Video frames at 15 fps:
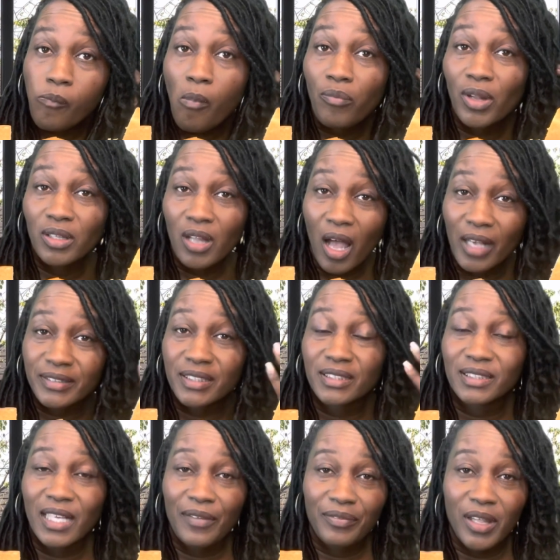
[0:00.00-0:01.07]
the
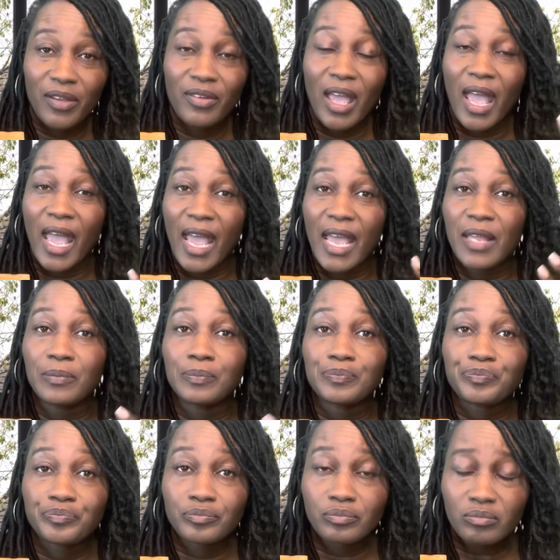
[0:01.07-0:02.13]
losses that they've had,
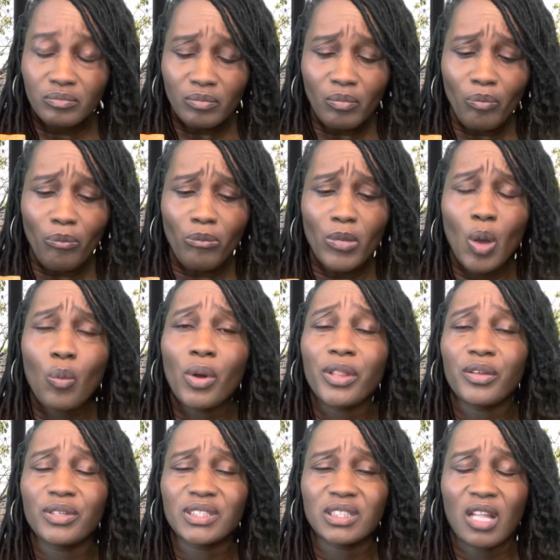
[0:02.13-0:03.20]

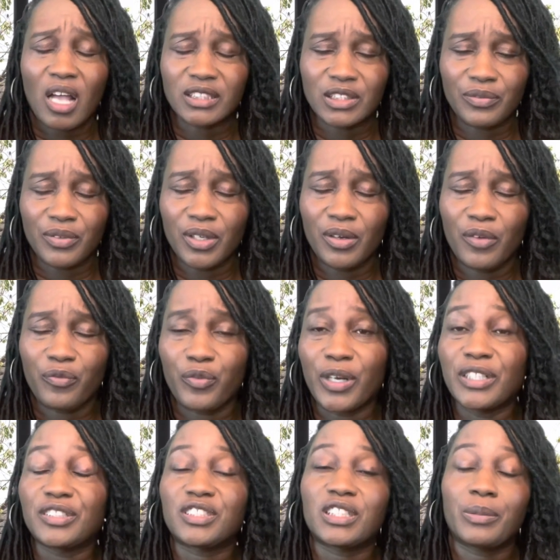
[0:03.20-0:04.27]
whether it's loss of a
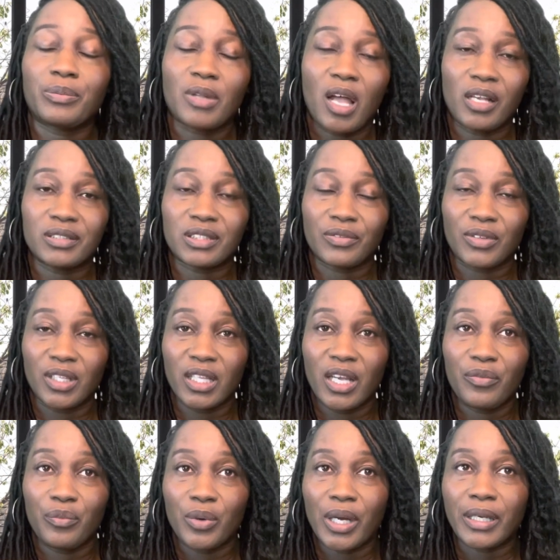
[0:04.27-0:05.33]
friendship, loss of a
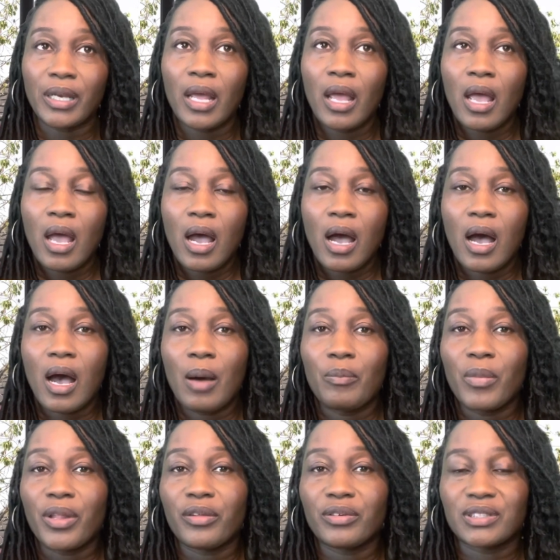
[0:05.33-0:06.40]
loved one, um,
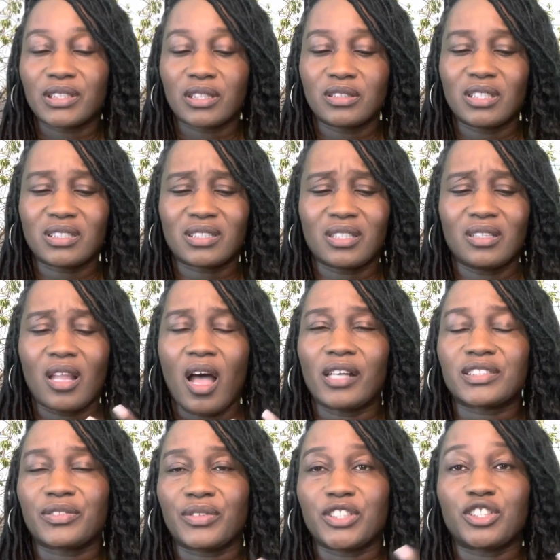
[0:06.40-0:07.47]
whether it's a, just a
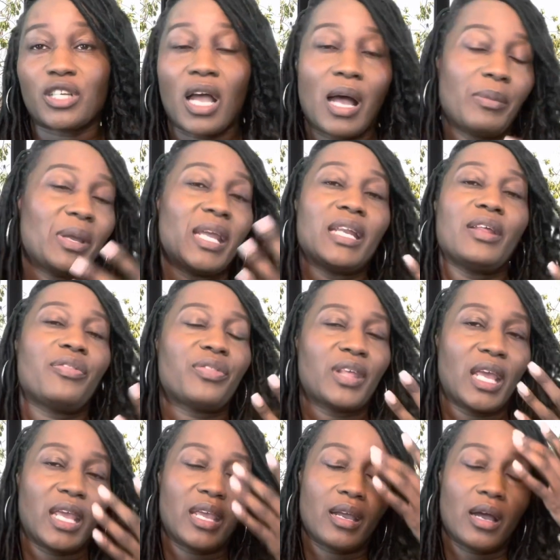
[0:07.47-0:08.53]
loss of a job,
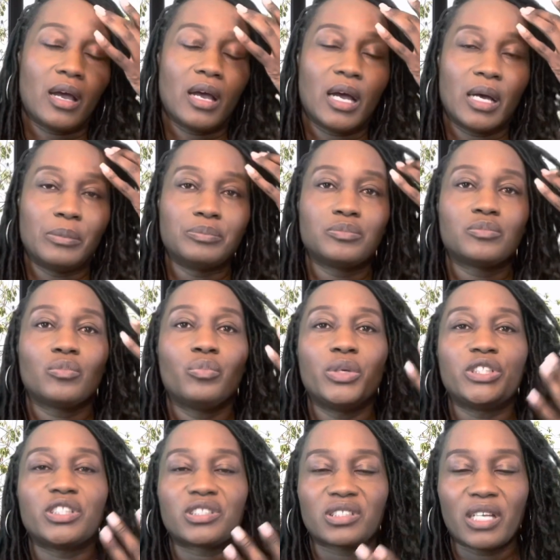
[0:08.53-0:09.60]
anything. Um,
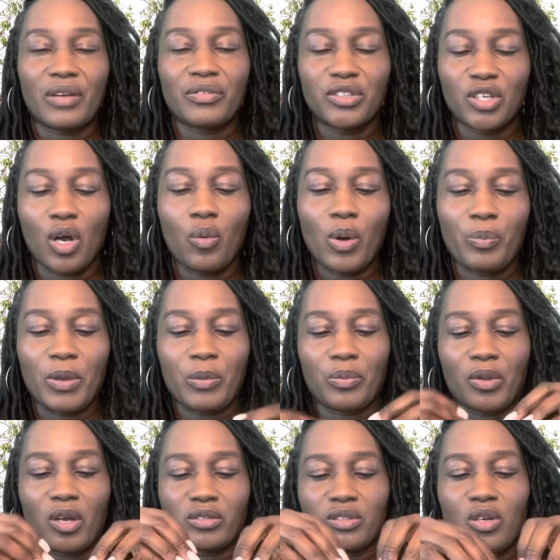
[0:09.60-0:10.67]
we just never know what
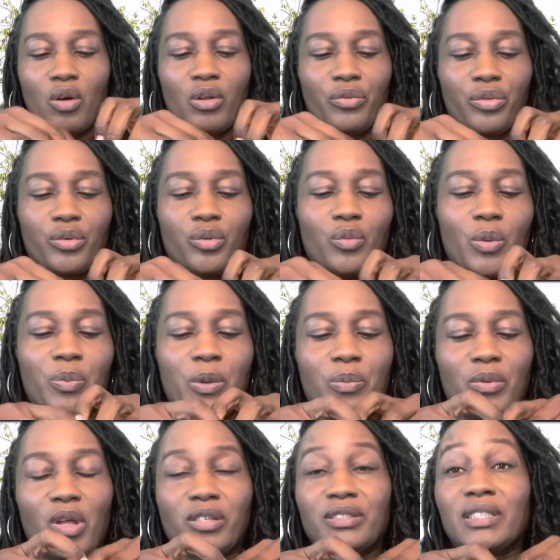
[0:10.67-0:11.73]
people are going through and what
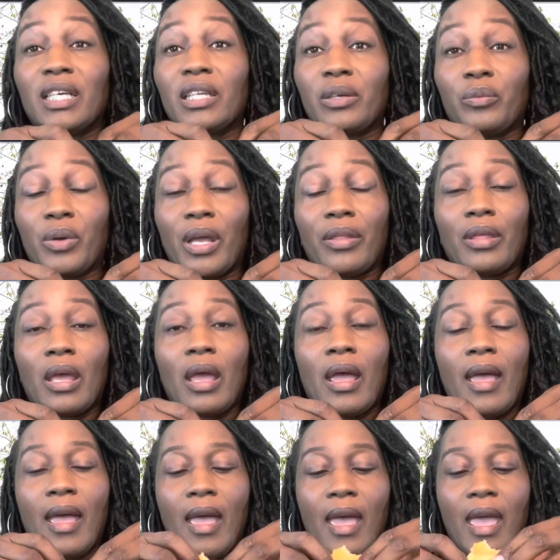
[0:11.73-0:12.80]
people are dealing with.
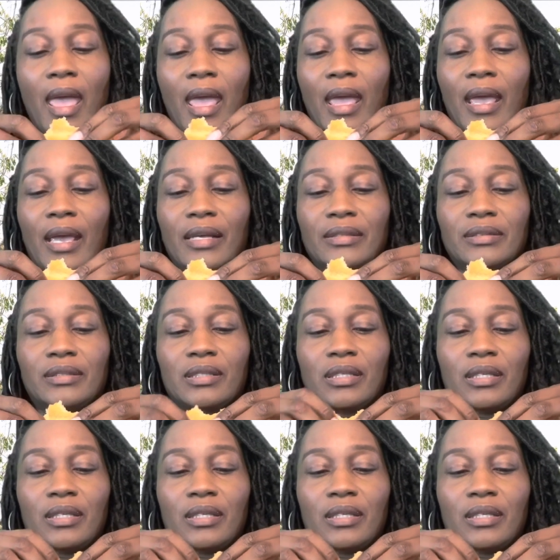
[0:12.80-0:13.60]
And